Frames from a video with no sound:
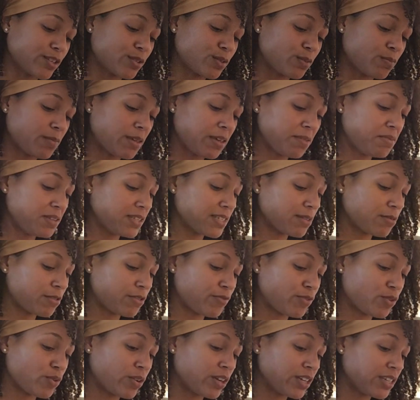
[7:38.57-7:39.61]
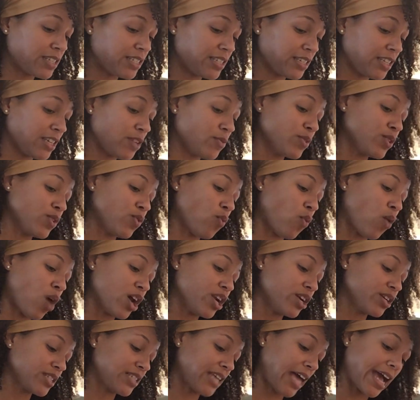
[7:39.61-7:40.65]
So maybe some of you are dealing with a
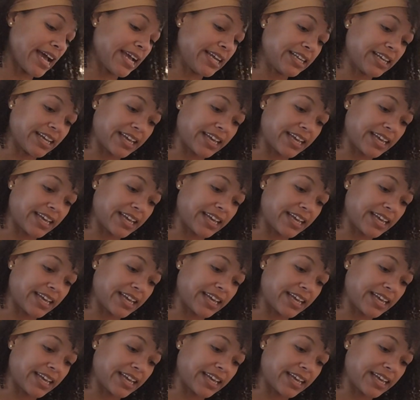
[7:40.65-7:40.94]
water sign,